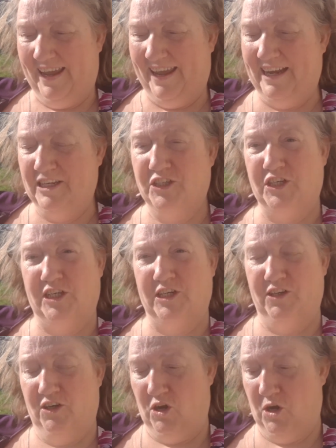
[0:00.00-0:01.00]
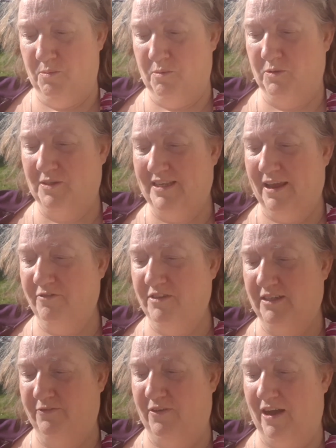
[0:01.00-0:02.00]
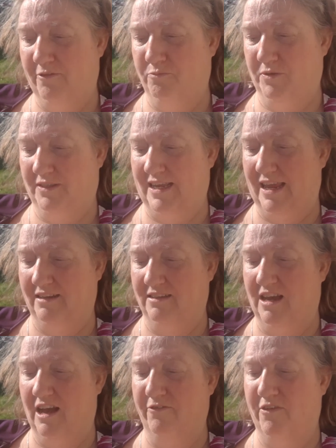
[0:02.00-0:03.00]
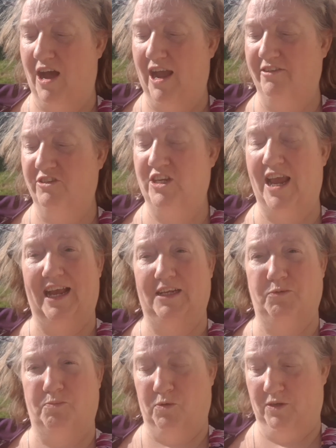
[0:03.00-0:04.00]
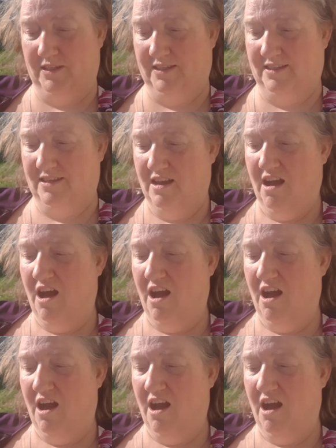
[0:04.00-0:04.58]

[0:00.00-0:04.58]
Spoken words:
Each year, almost 75% of Irish exports